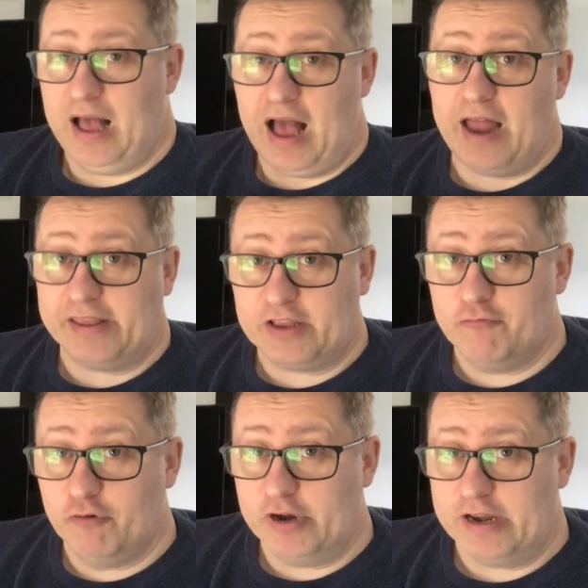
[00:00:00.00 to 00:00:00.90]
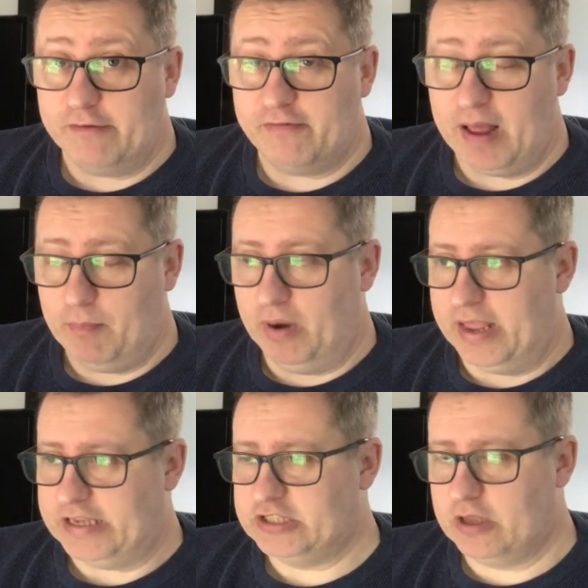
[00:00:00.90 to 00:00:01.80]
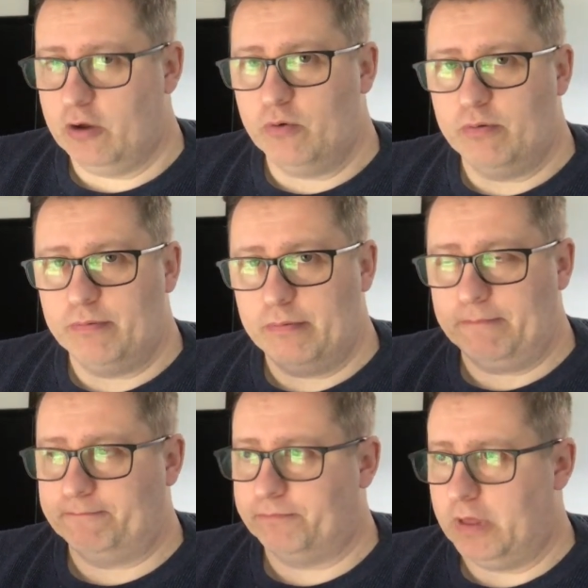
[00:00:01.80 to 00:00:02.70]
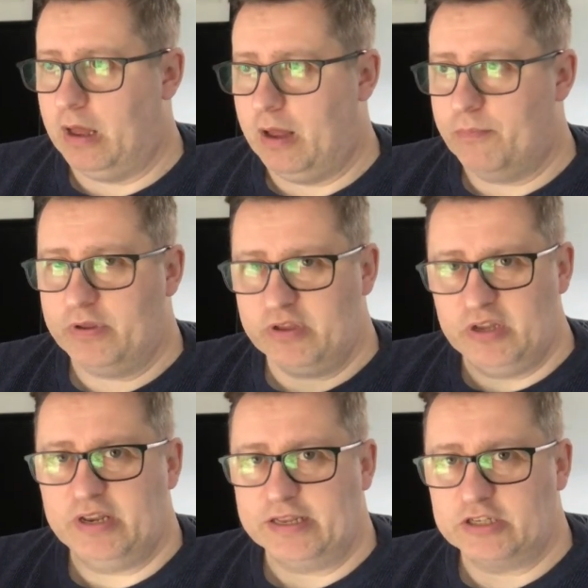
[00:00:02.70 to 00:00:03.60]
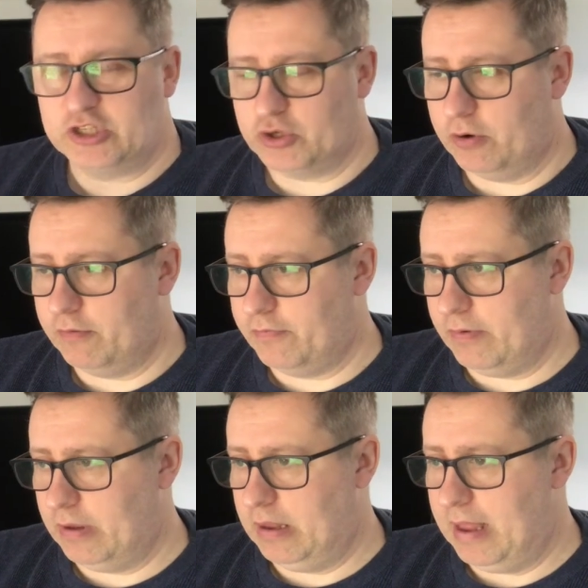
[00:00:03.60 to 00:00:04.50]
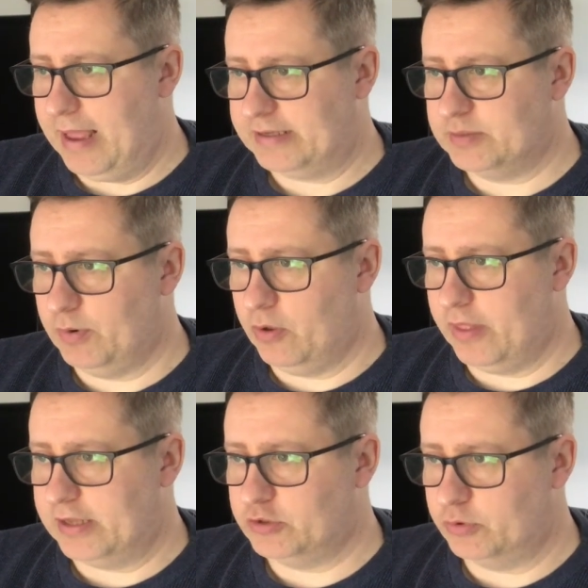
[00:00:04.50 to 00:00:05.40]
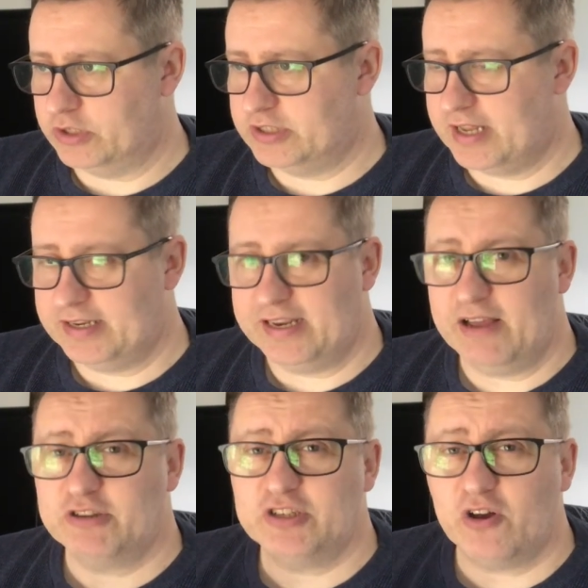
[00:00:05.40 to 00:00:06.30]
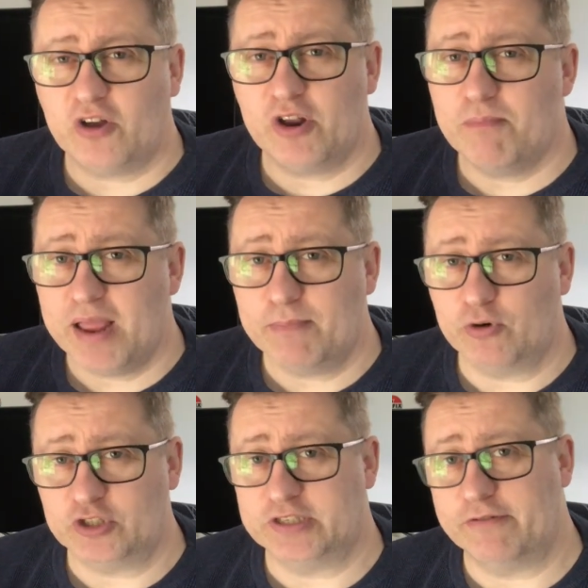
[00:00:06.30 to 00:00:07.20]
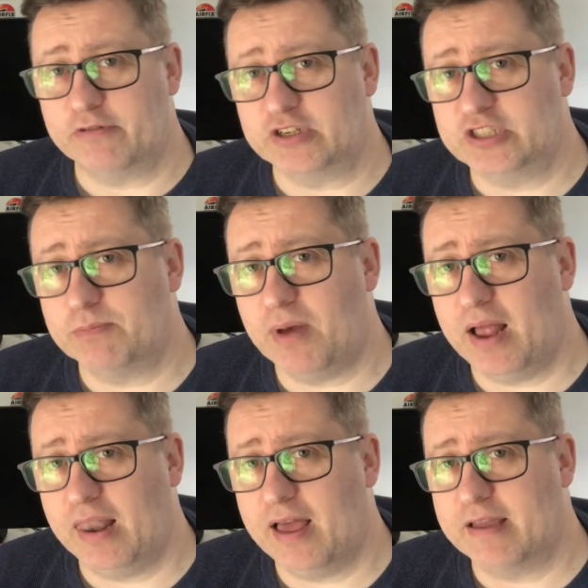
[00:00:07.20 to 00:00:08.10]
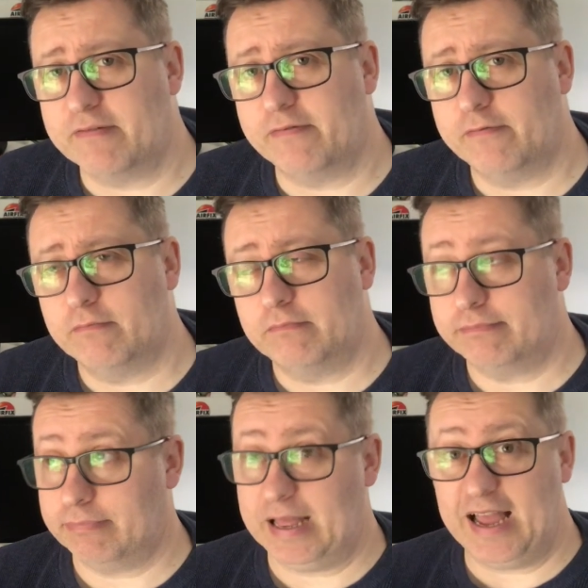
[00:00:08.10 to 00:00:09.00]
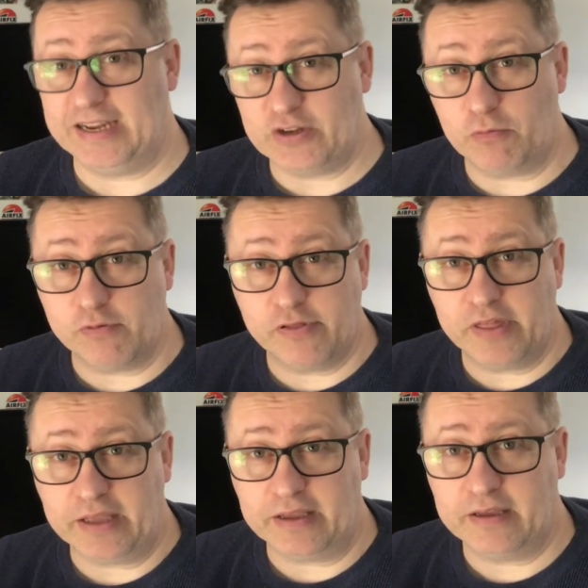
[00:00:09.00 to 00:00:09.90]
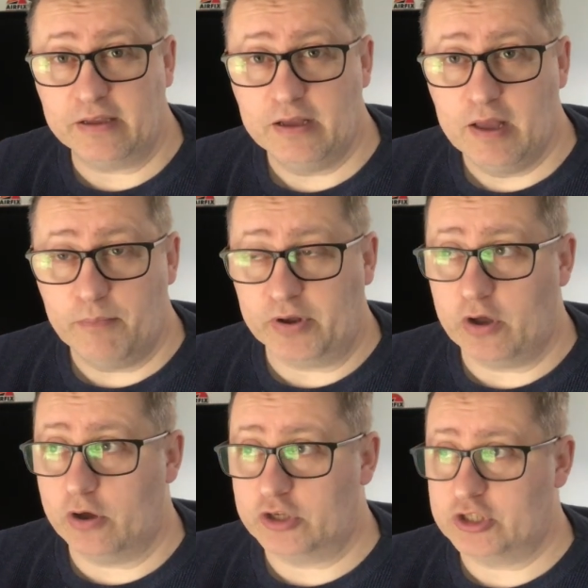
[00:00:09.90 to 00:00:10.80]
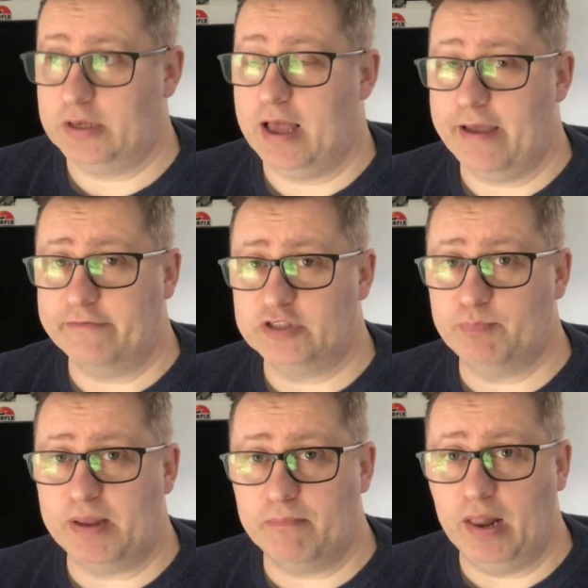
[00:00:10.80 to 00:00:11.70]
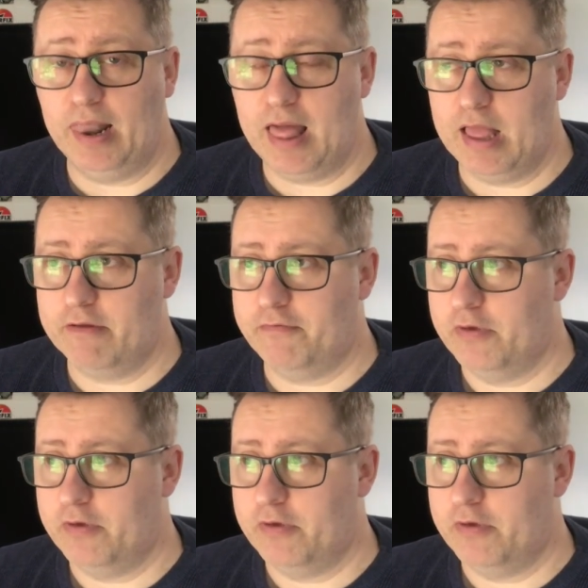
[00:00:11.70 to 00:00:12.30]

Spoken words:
it can run in a family, so you need to sort of explore that to understand it. Now, it's not going to make much difference to my life, I don't think, because I've spent my life